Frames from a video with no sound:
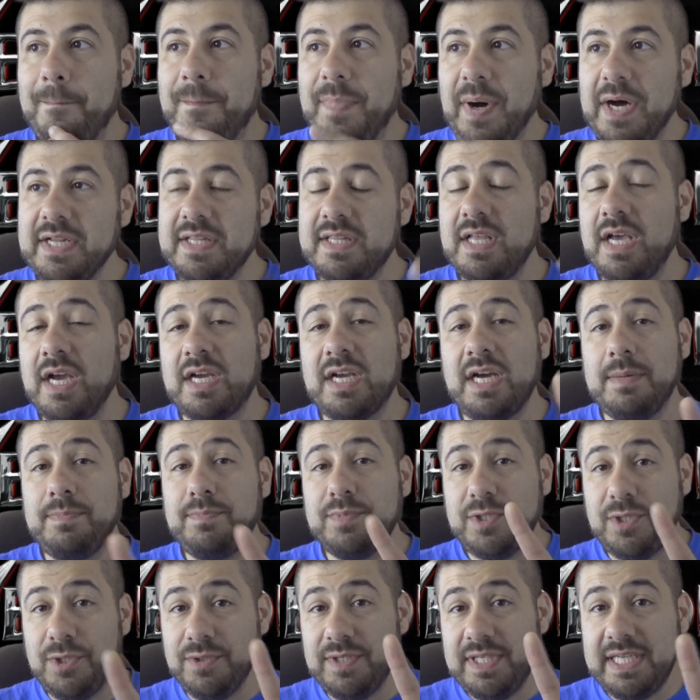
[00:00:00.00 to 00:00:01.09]
but a
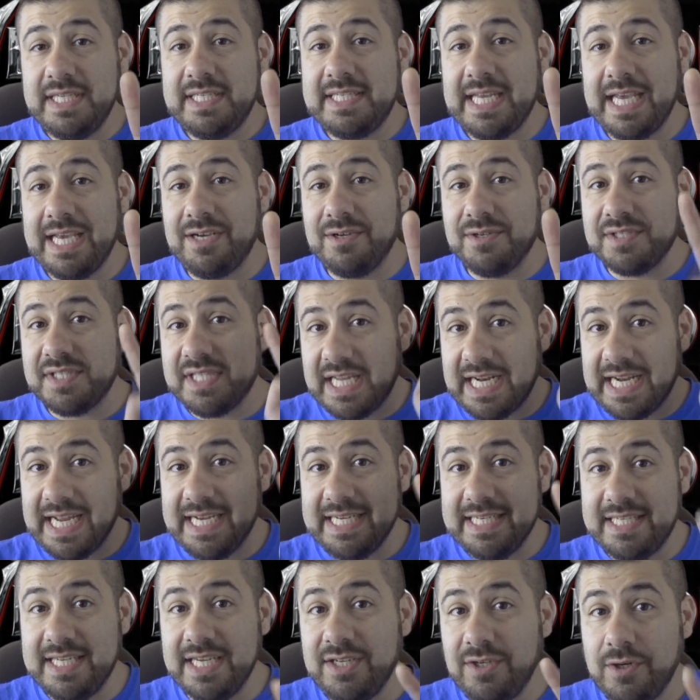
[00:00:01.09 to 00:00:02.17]
couple two details that I
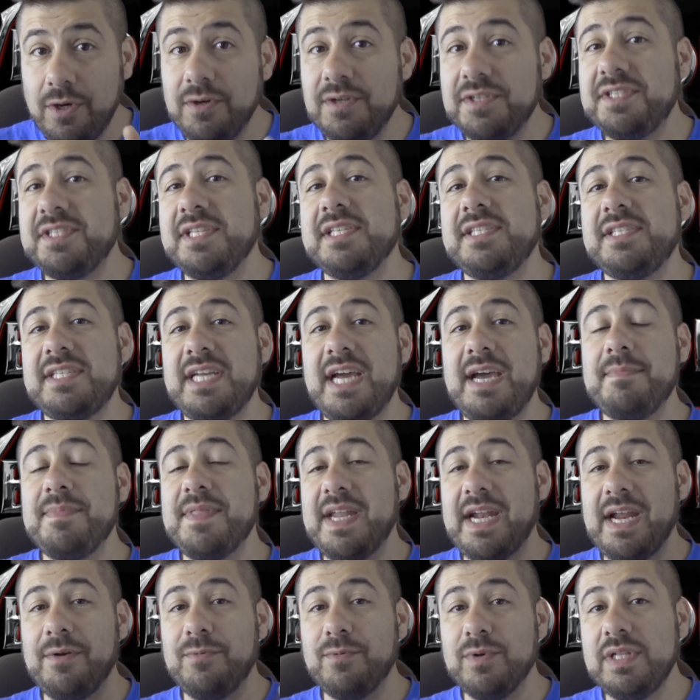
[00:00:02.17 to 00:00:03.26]
did notice this time
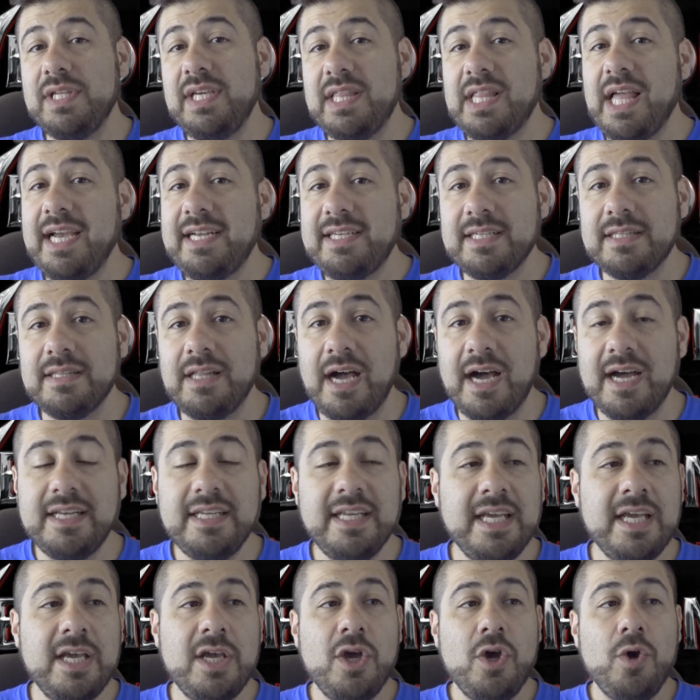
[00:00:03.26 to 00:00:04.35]
that I really liked a
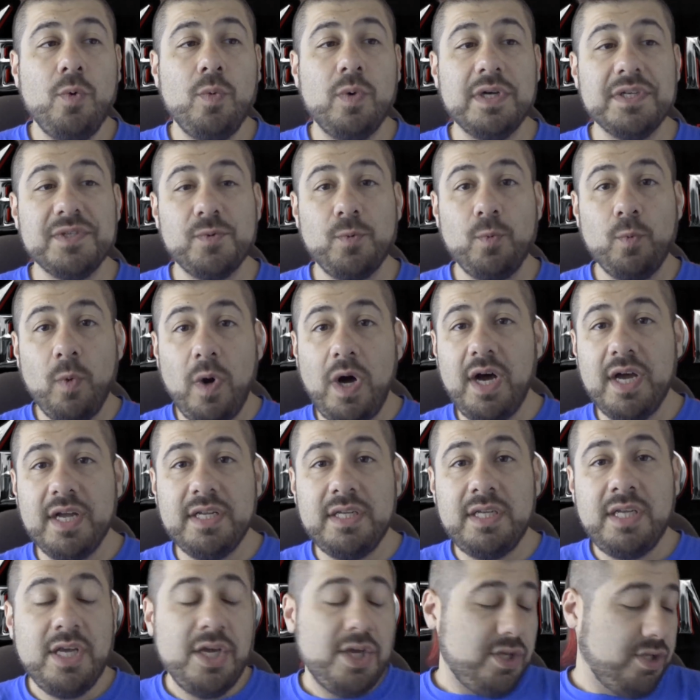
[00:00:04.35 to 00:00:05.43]
lot was,
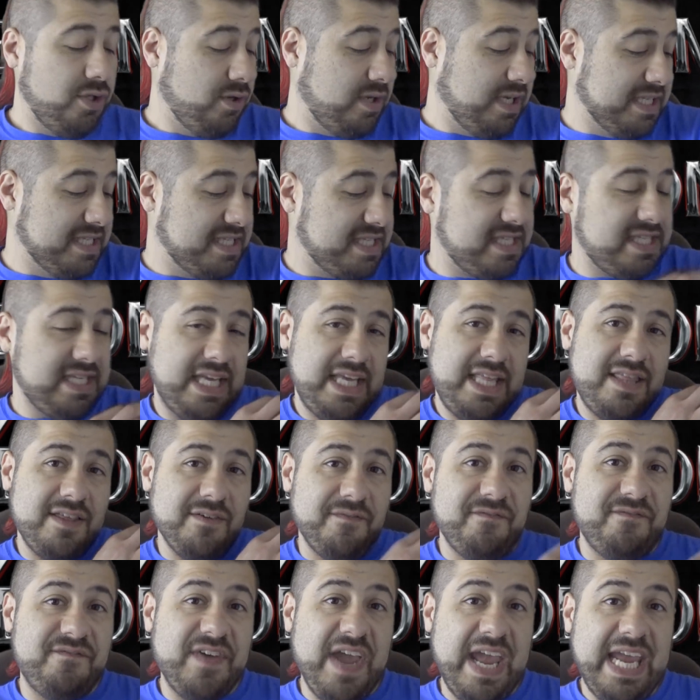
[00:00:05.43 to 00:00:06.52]
one, you could see the
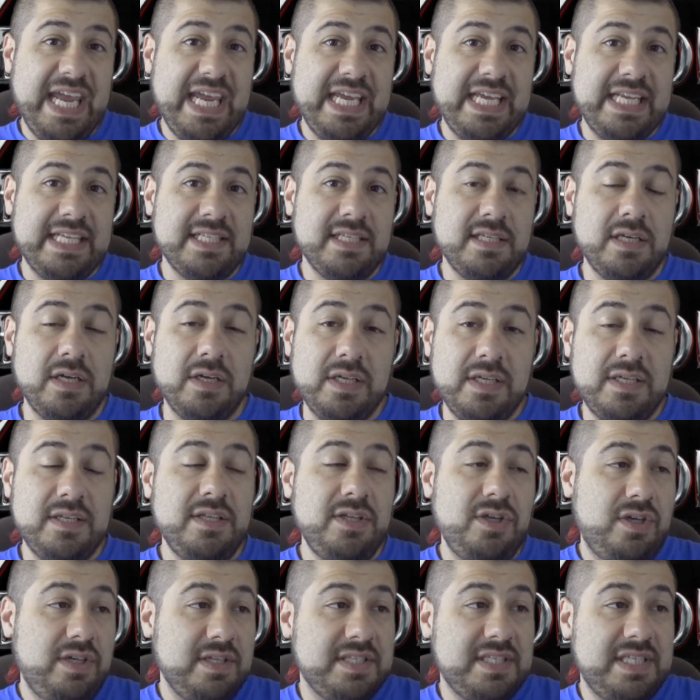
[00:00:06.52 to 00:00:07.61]
vein, uh,
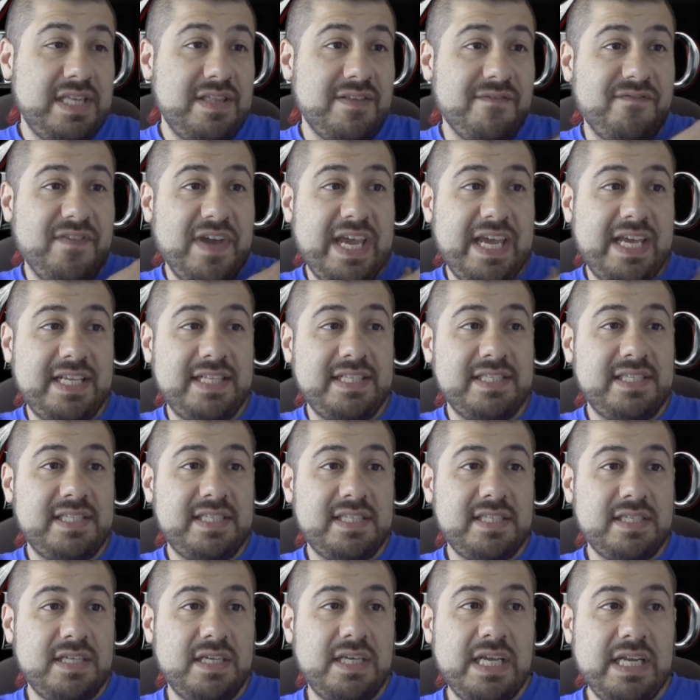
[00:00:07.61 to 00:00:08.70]
you could see the
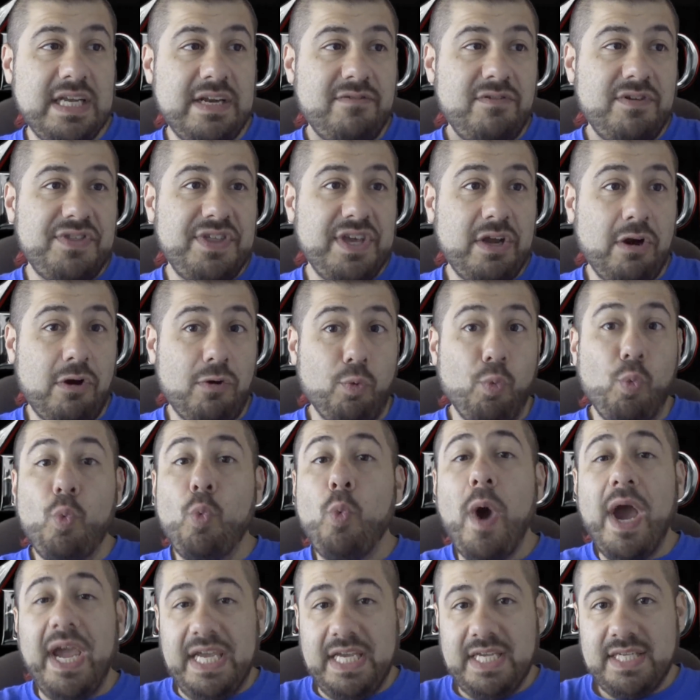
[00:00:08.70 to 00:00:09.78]
veins and everything are
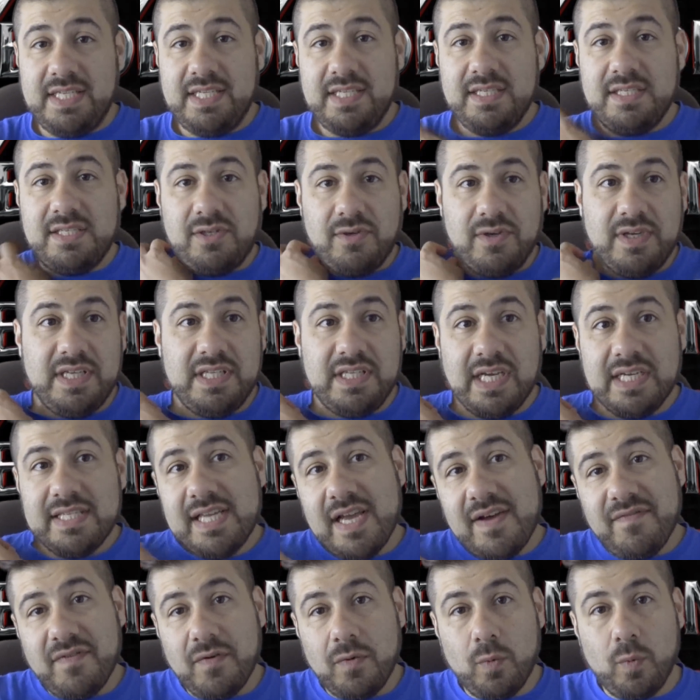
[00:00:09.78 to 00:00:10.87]
white. So he does
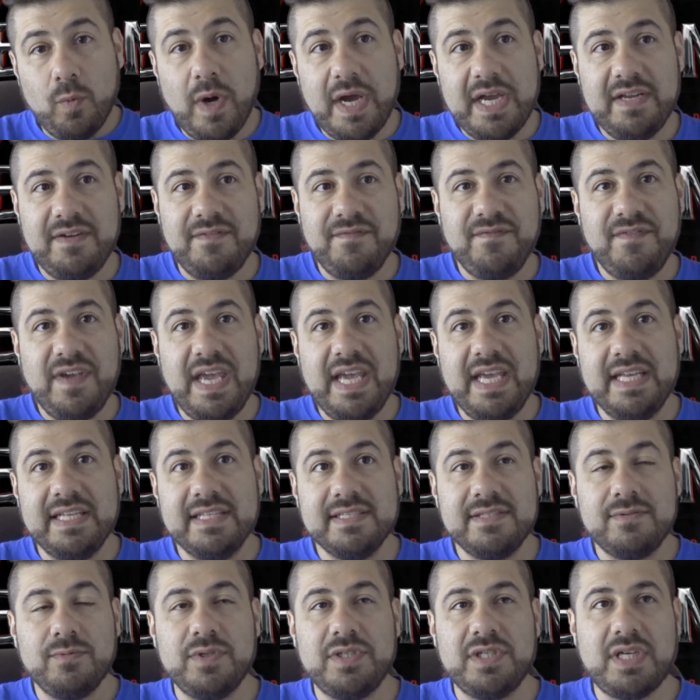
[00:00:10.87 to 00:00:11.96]
have white
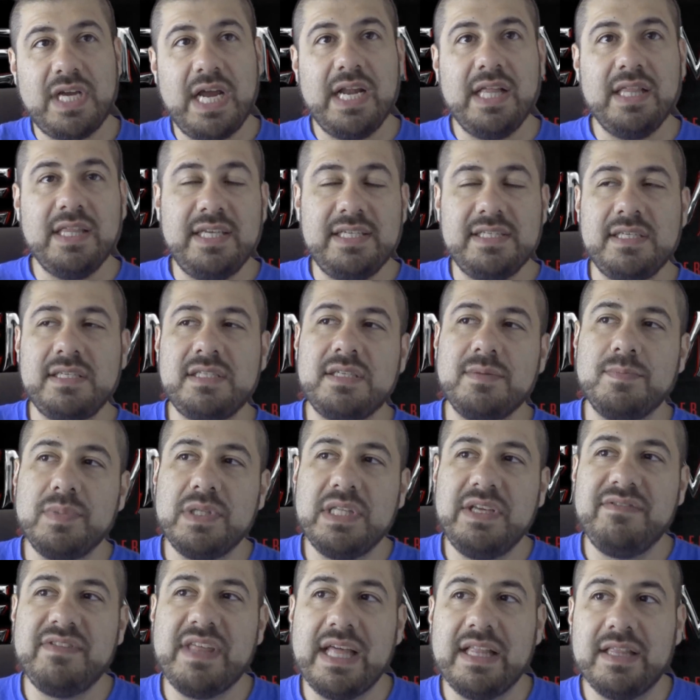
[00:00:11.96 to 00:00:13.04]
veins, which kind of leads us to
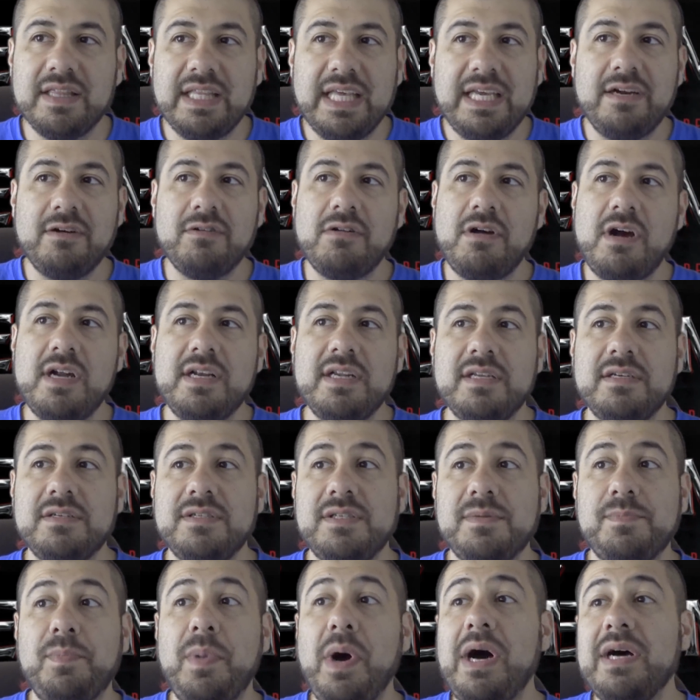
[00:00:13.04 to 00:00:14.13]
believe that later on
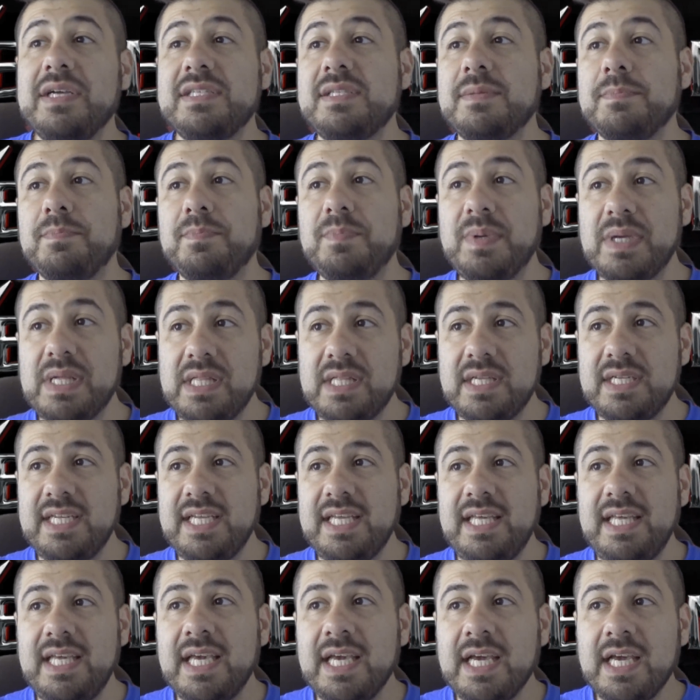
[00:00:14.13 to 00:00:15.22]
there's a
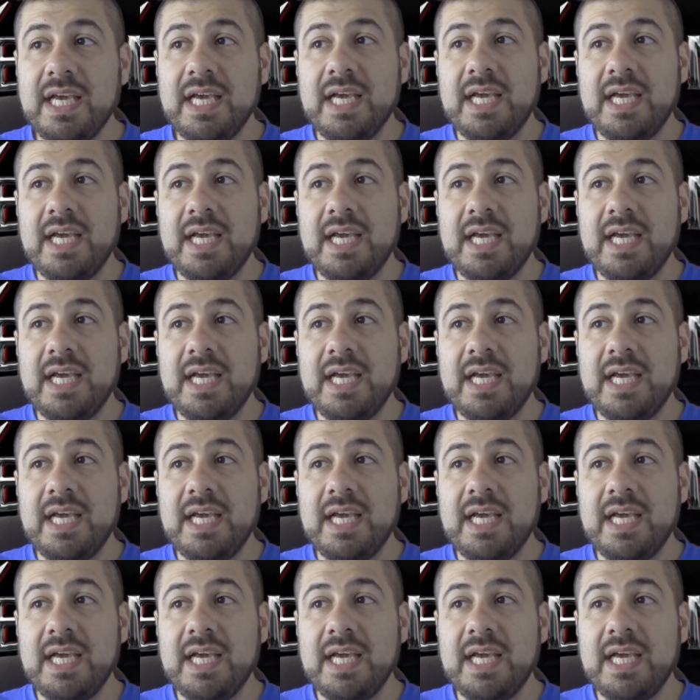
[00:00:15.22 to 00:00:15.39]
possibility